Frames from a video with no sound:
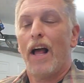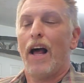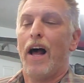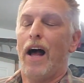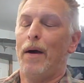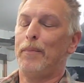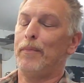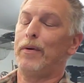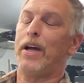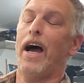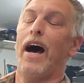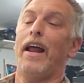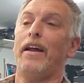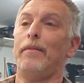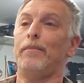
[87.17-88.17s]
I'm
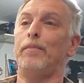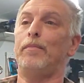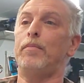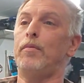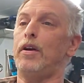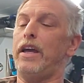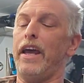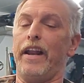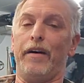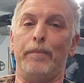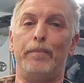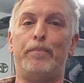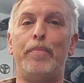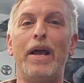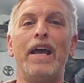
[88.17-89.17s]
got to get a
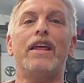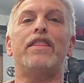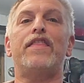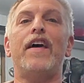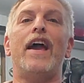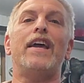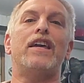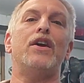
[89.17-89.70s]
big thank